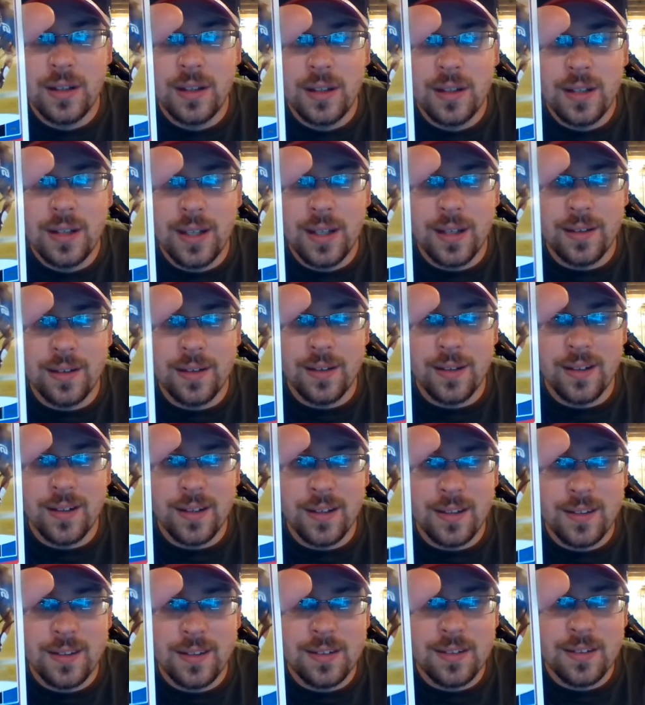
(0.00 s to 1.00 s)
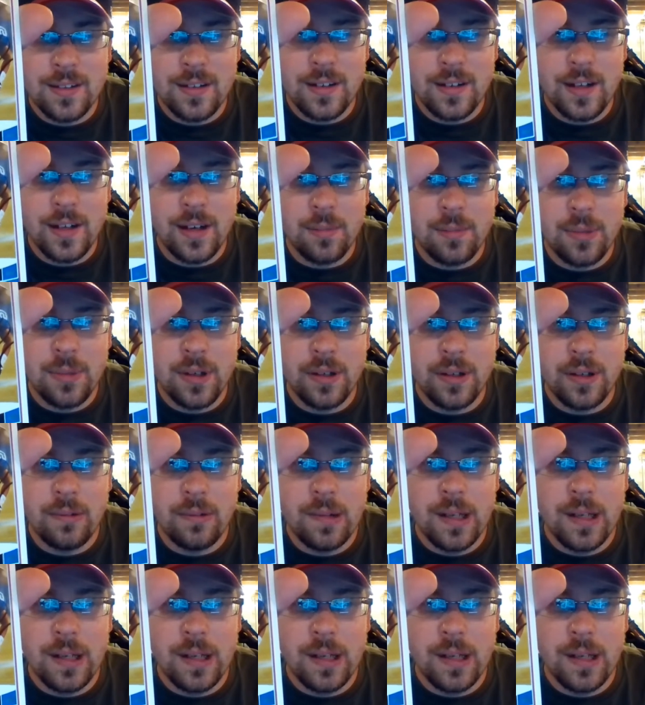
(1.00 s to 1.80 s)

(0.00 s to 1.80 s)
and like this turned out pretty well.